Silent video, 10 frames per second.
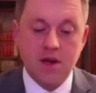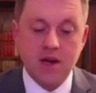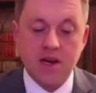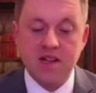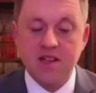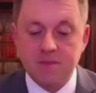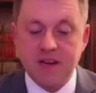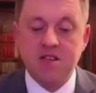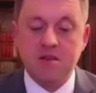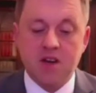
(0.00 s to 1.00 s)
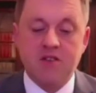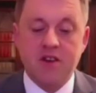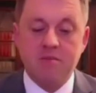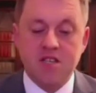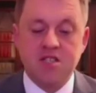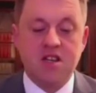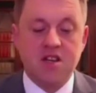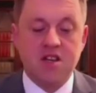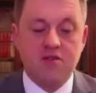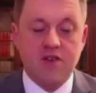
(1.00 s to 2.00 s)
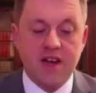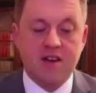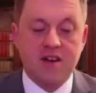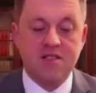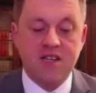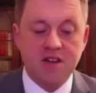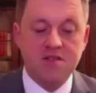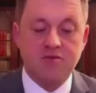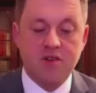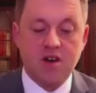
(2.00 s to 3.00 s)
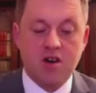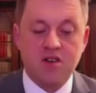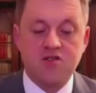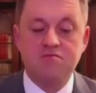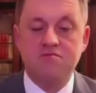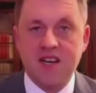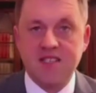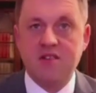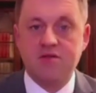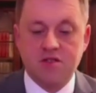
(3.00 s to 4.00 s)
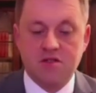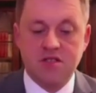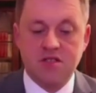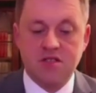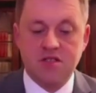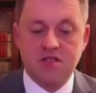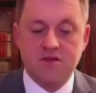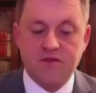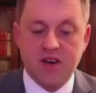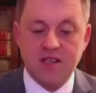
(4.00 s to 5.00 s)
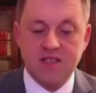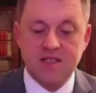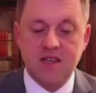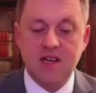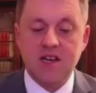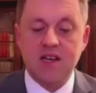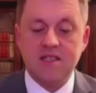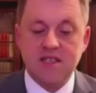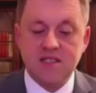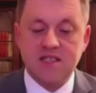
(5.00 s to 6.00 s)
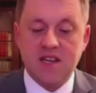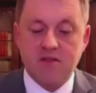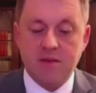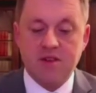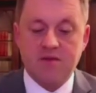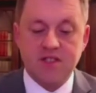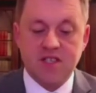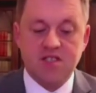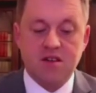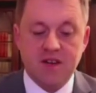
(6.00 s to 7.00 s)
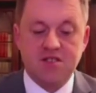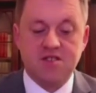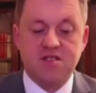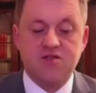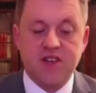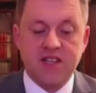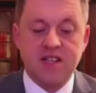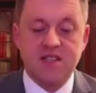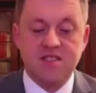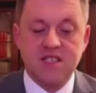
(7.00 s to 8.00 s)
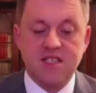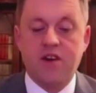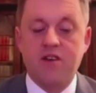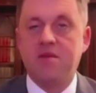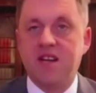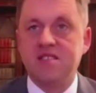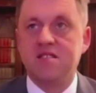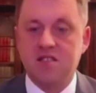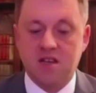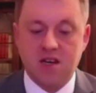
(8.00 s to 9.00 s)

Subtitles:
The Special Monitoring Mission in Ukraine continues to record a dramatic reduction in violence since the agreement of additional measures to strengthen the ceasefire in place since July.